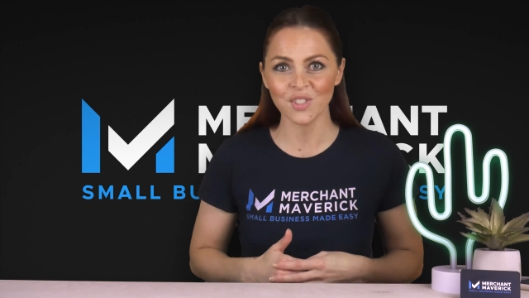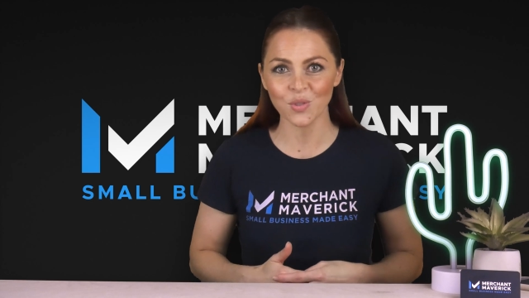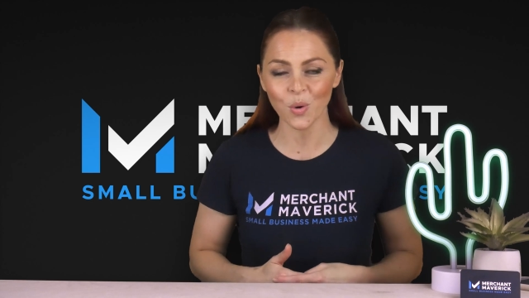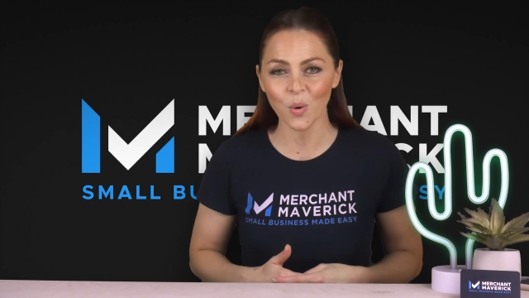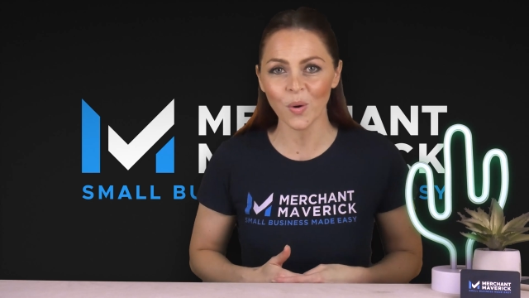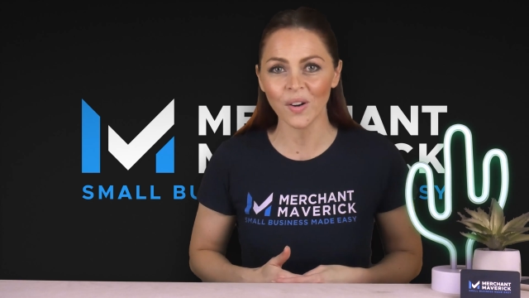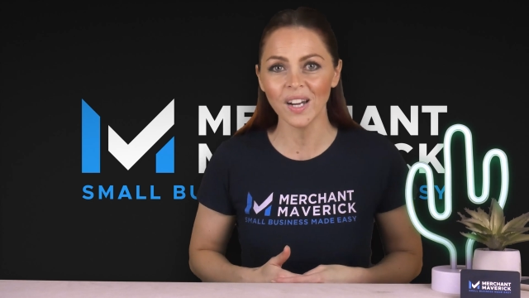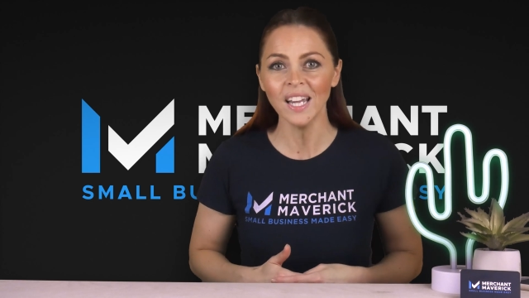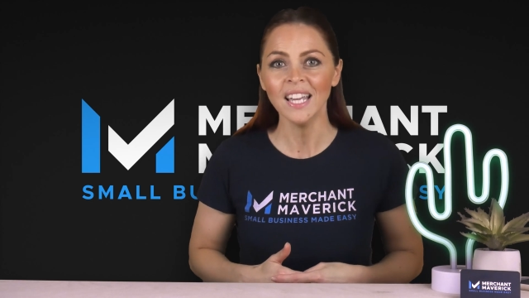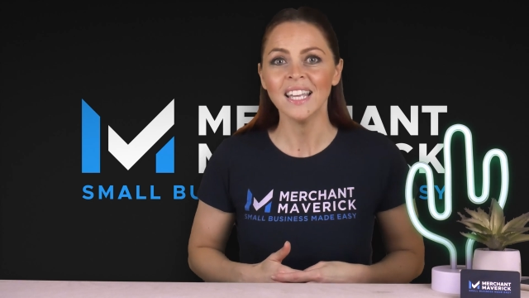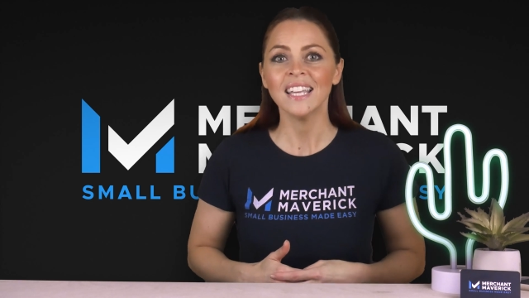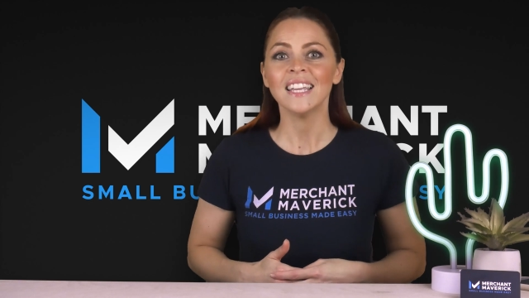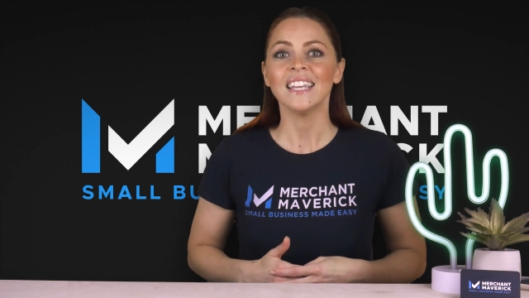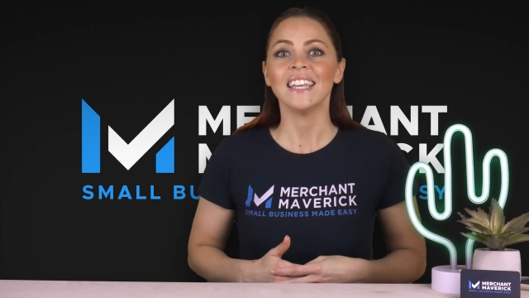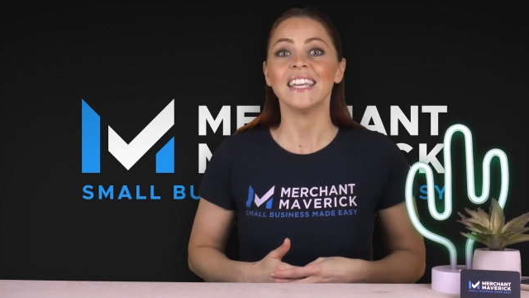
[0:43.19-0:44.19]
store
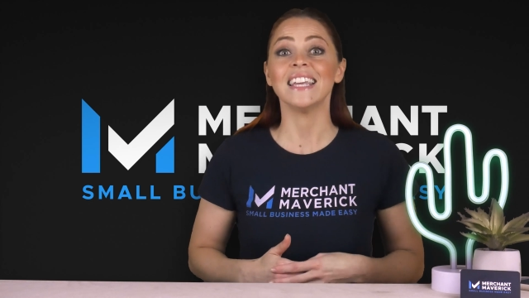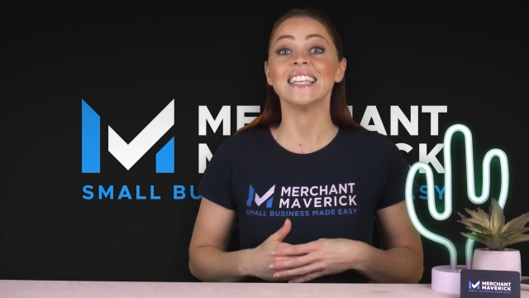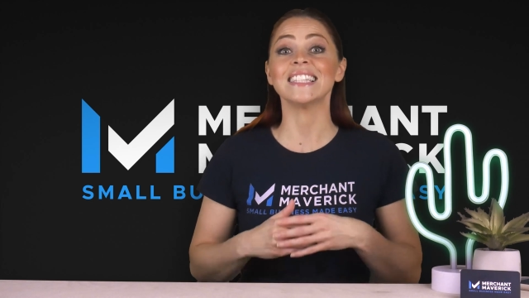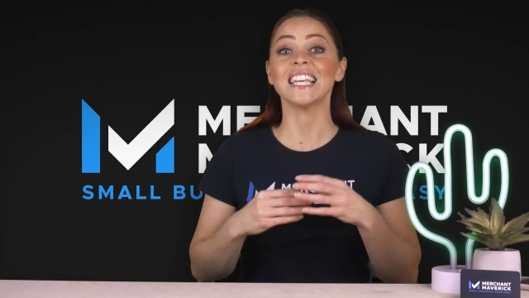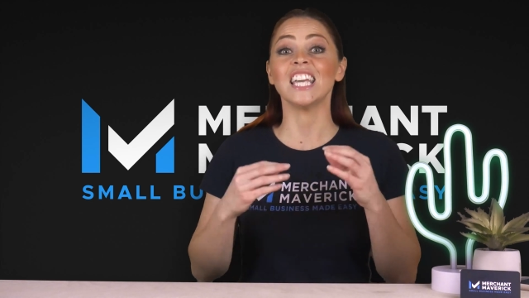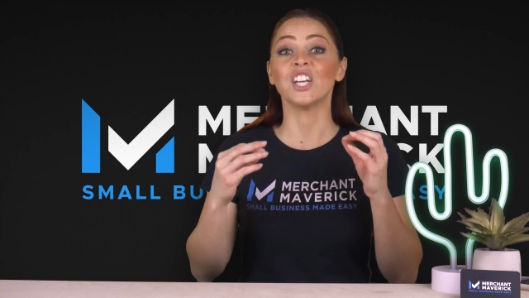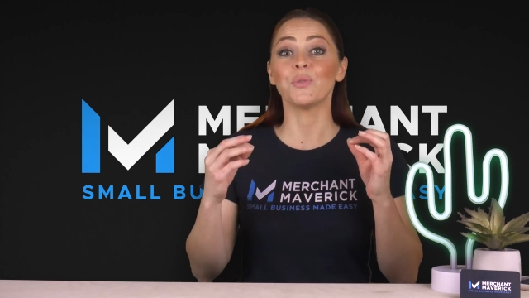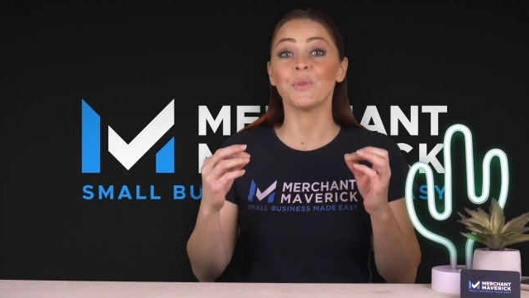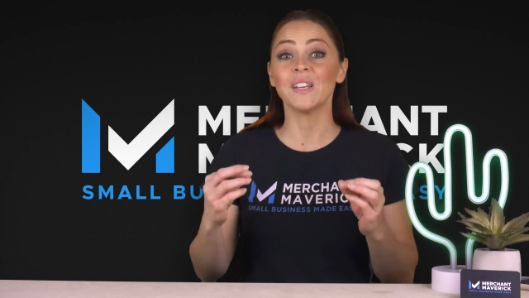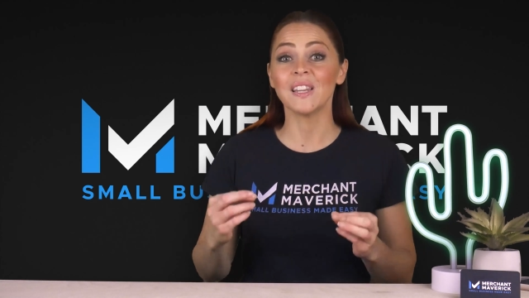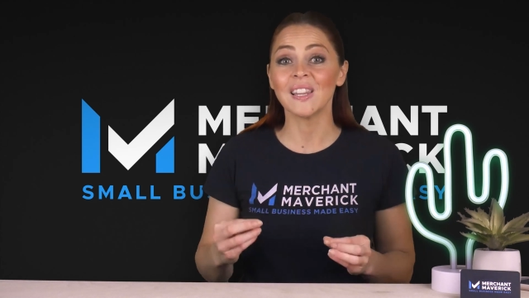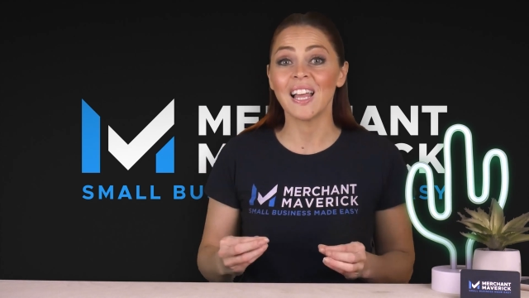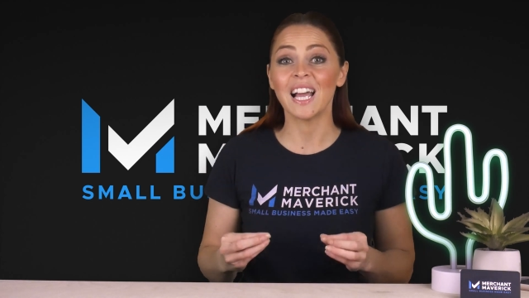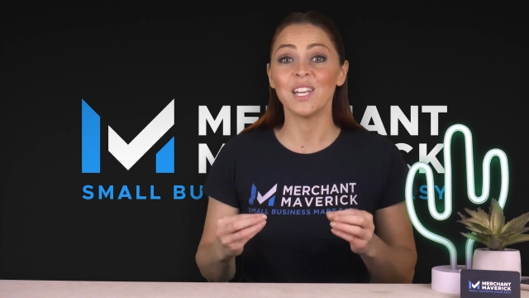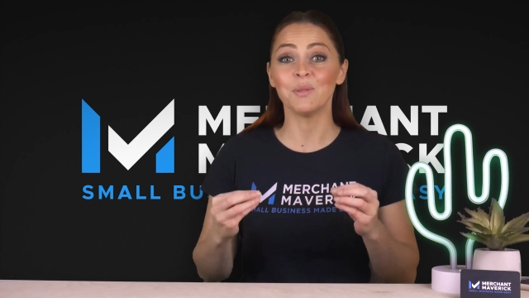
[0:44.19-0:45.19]
is a
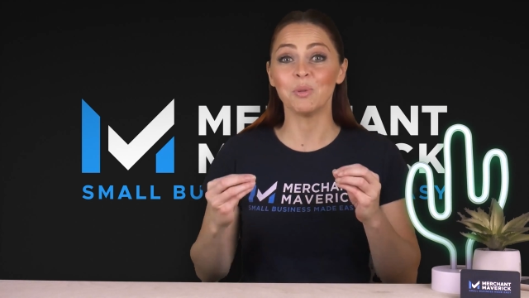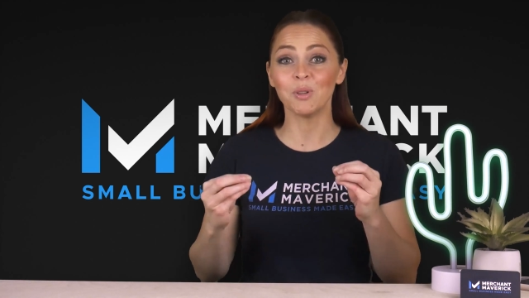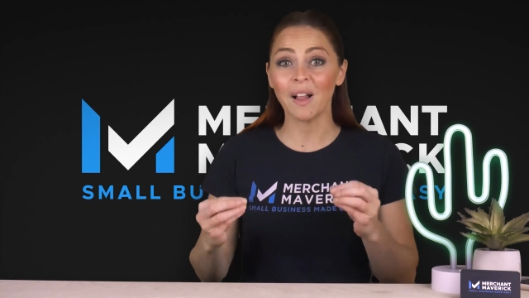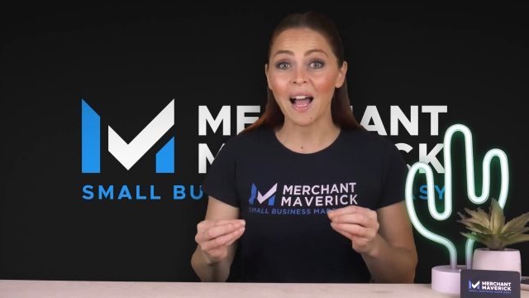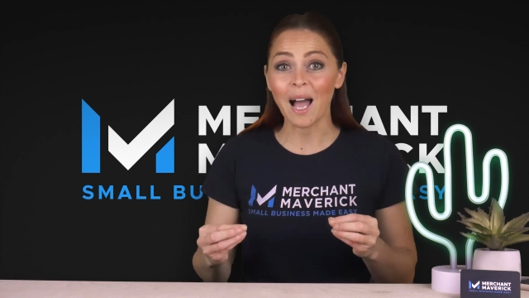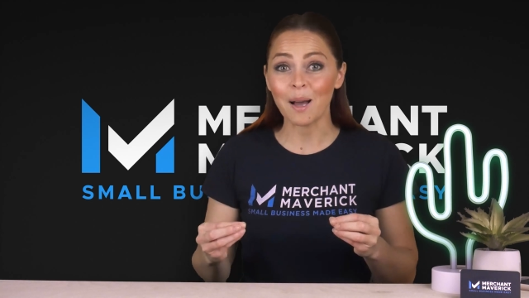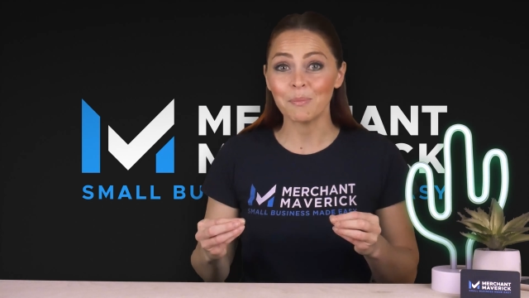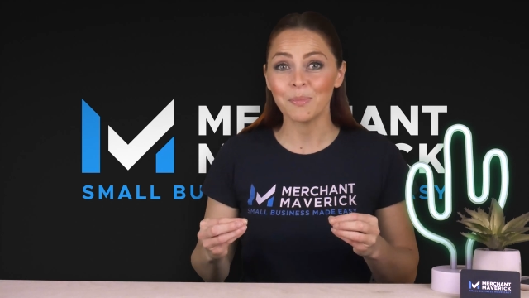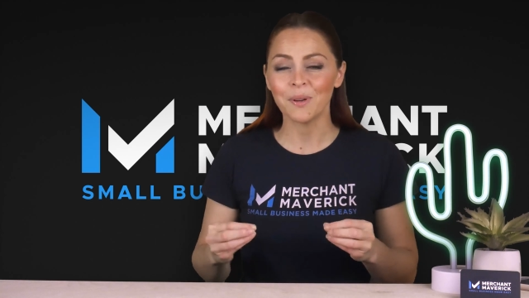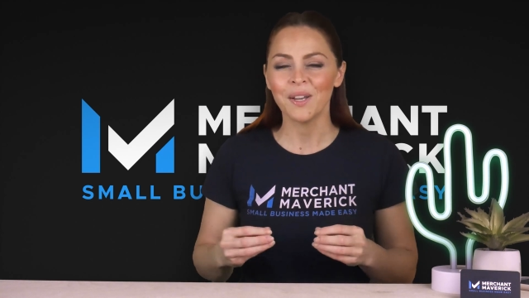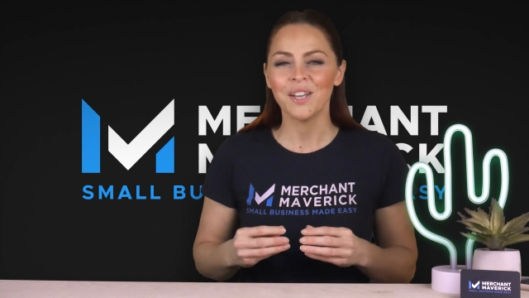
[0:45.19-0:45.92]
reliable app.